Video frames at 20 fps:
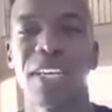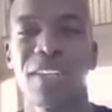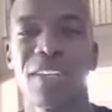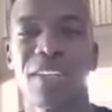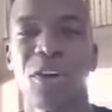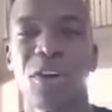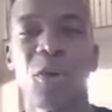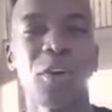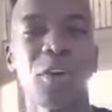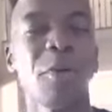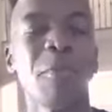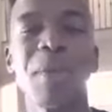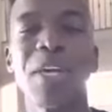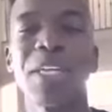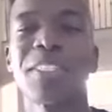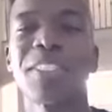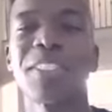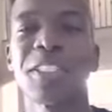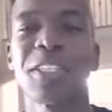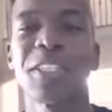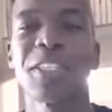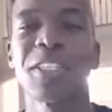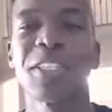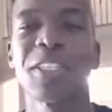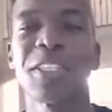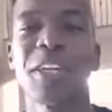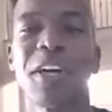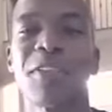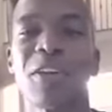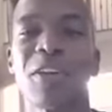or your business covered
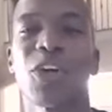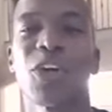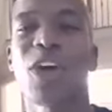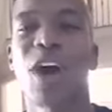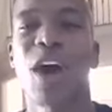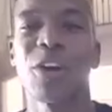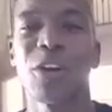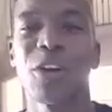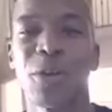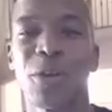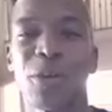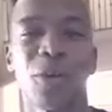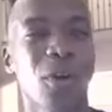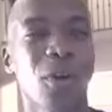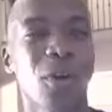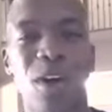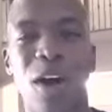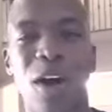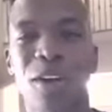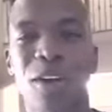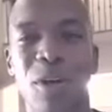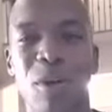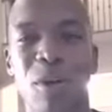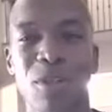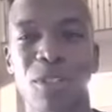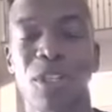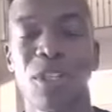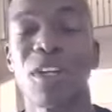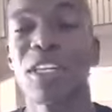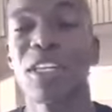your car note or car
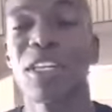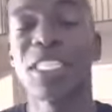notes,